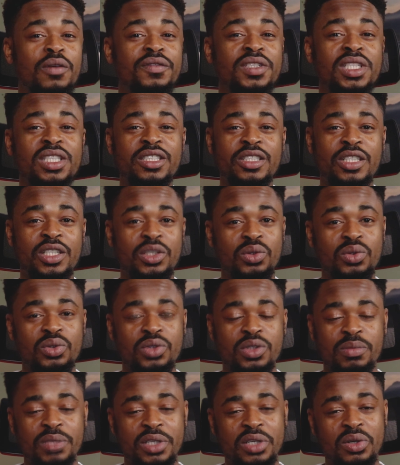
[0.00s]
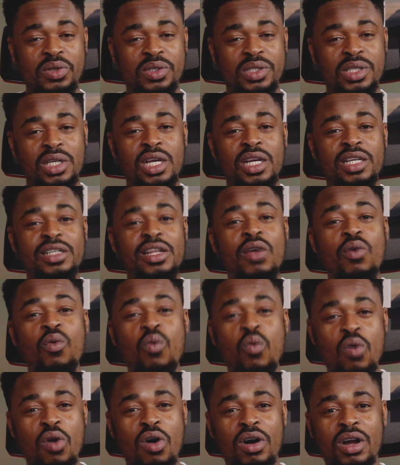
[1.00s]
some of these skills because they
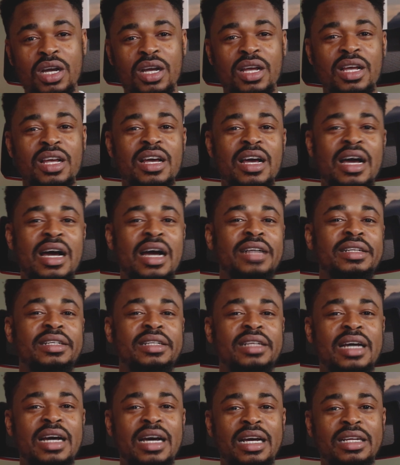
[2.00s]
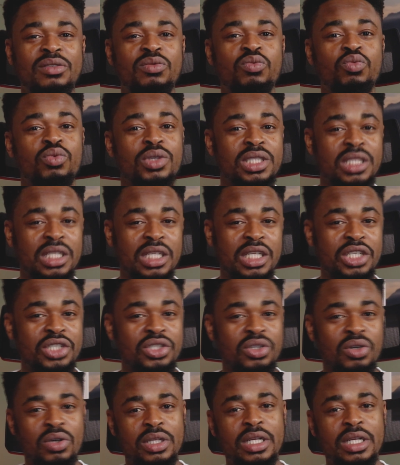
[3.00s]
work hand in hand with each